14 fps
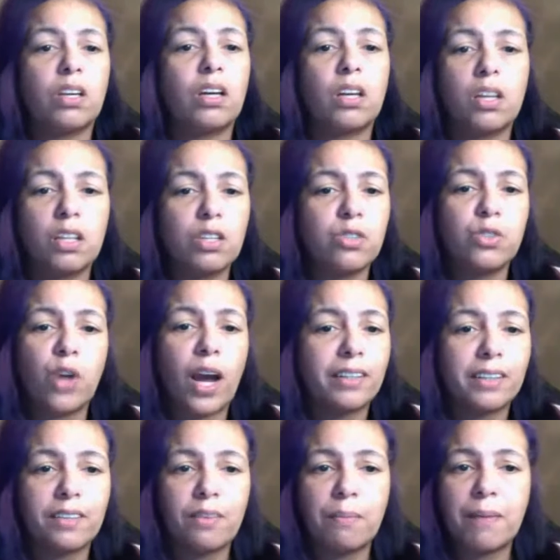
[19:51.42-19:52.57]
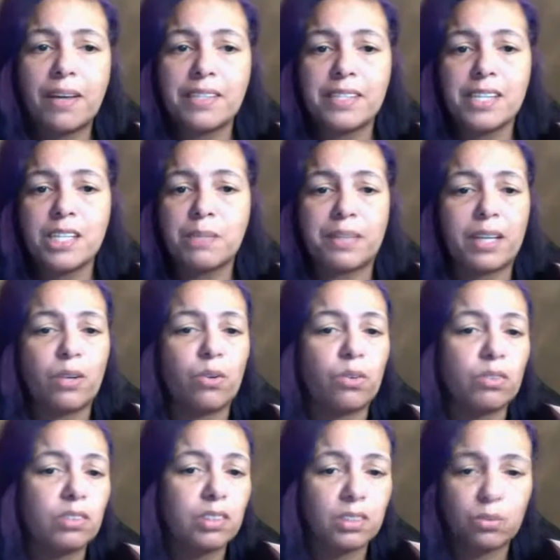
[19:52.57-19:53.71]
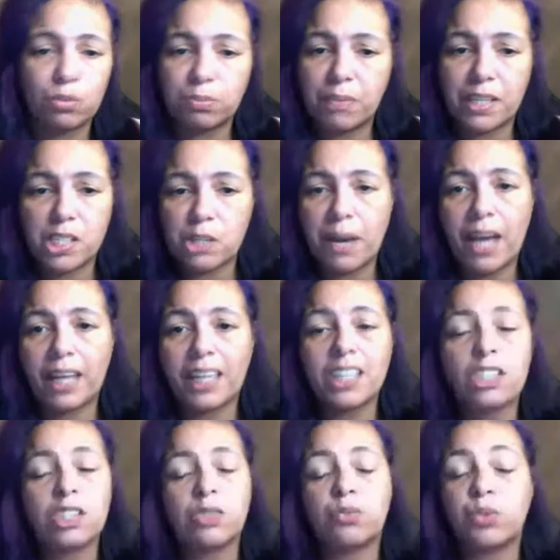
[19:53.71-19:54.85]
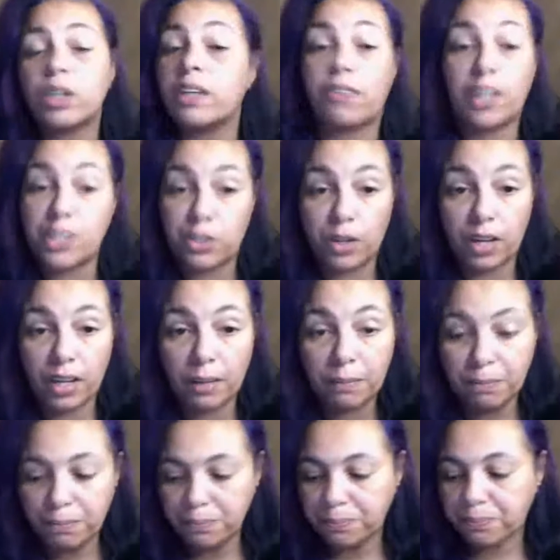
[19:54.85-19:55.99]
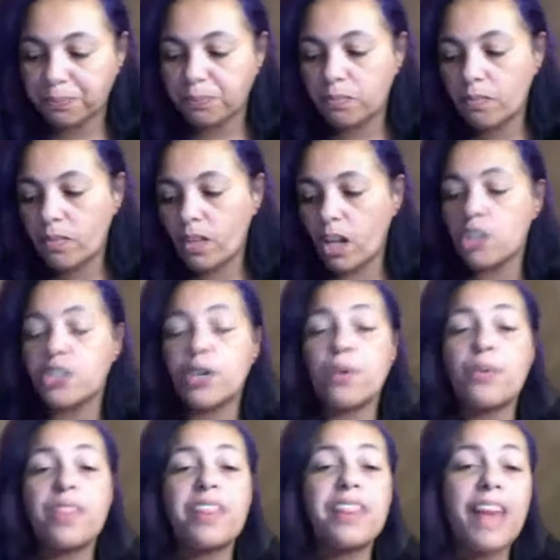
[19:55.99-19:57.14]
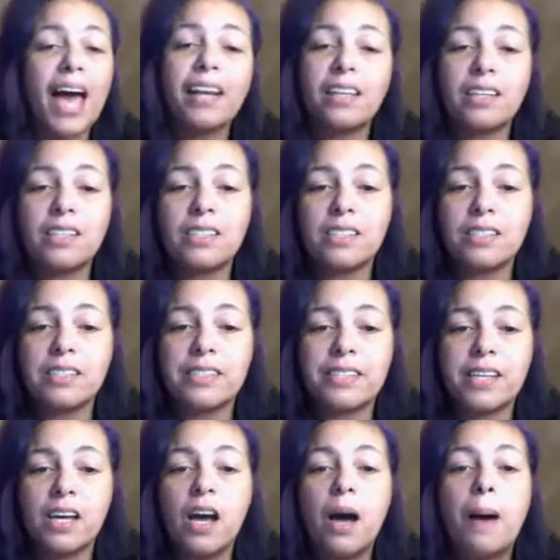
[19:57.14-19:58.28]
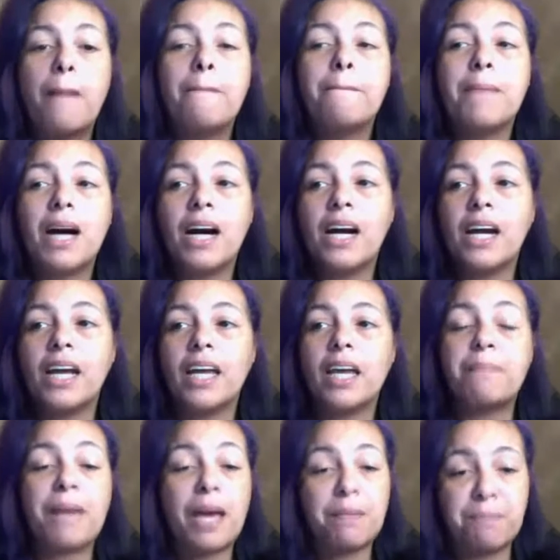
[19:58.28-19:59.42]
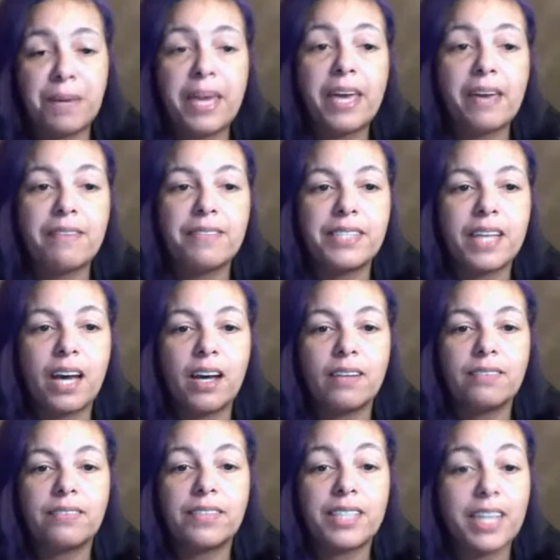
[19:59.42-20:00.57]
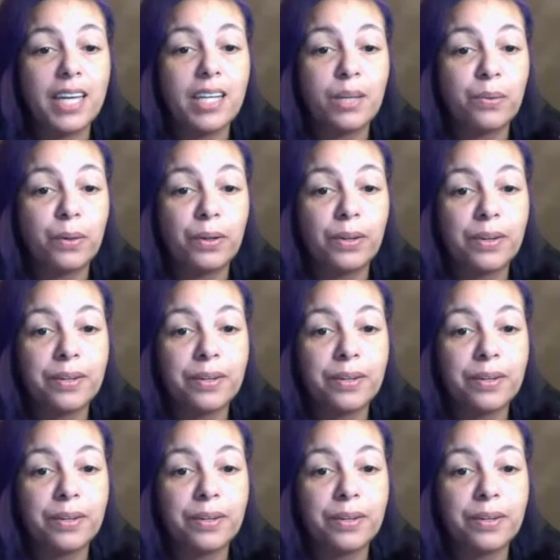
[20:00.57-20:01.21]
you try to leave a message, but they don't message you back. It's just really frustrating. So that is my pet peeves of the dating world.